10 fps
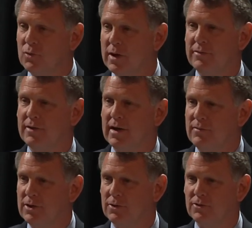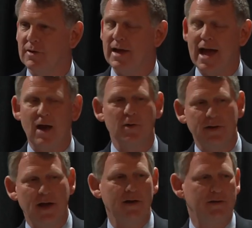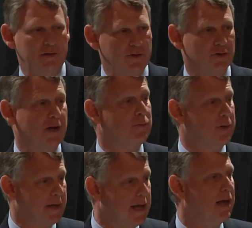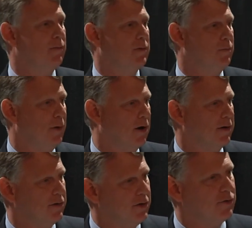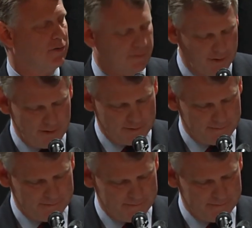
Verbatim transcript: 25 years that a Howard County teacher has been named Maryland Teacher of the Year.